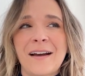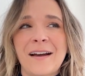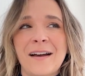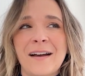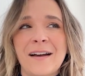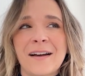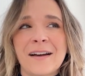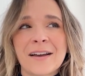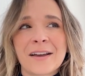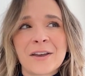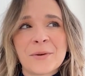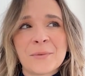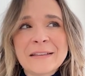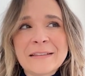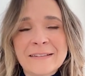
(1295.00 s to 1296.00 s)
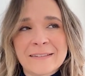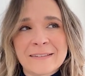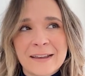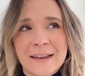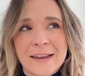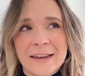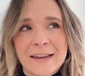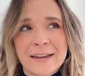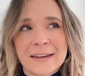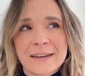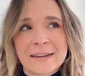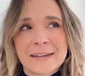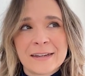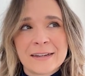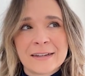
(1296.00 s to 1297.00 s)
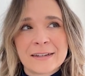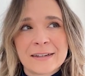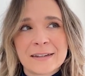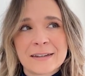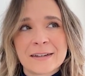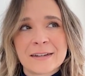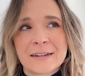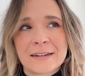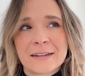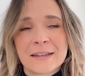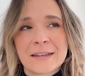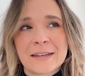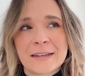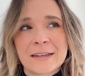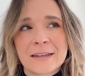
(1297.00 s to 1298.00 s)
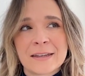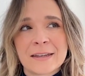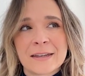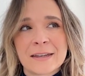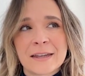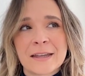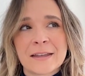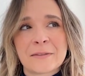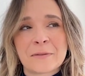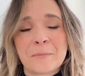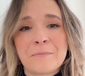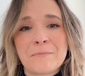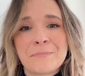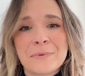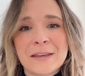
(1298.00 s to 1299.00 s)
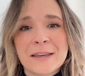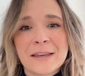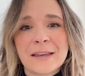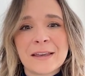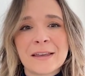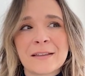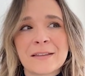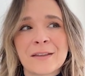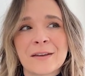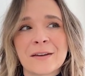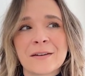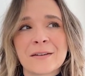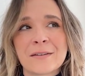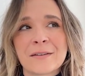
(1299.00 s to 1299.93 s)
I would say it's being